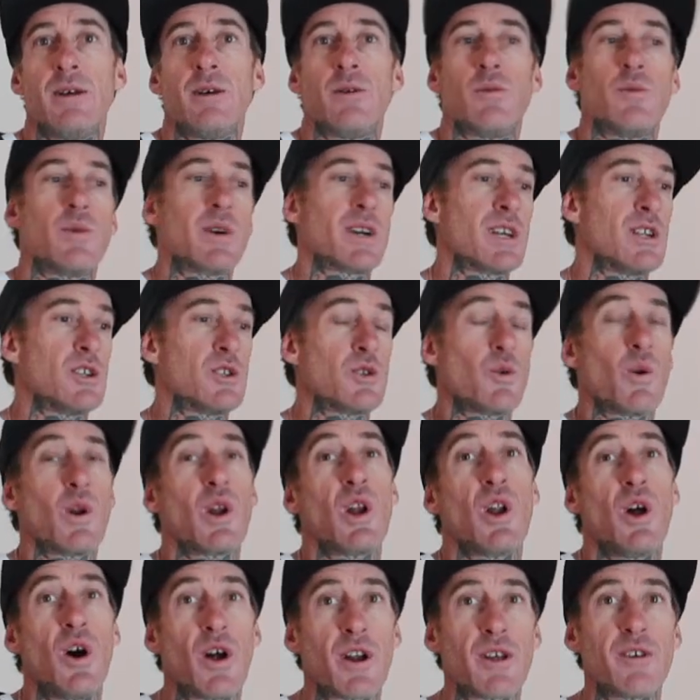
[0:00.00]
We're going to do a
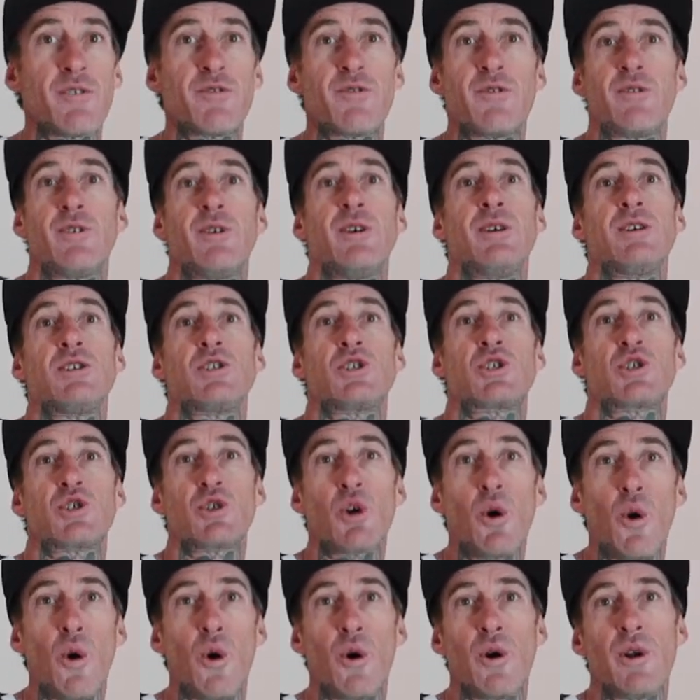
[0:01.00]
lot of
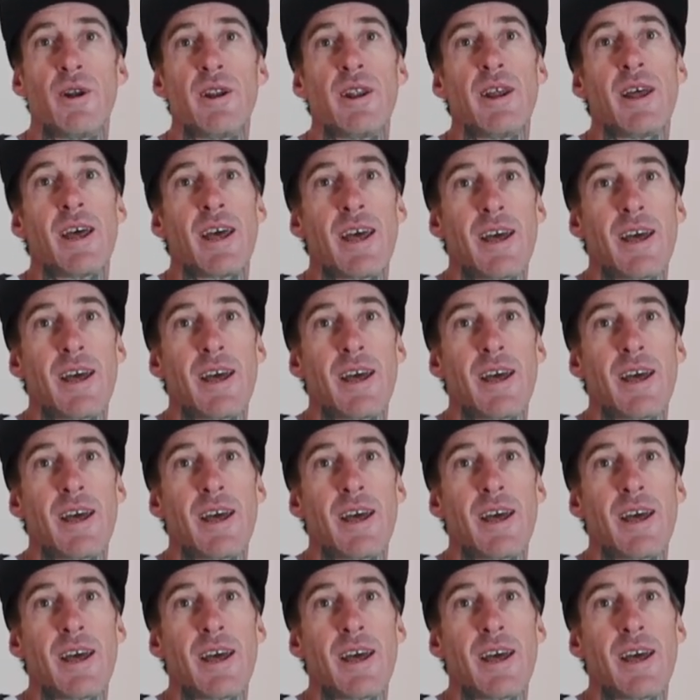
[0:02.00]
short,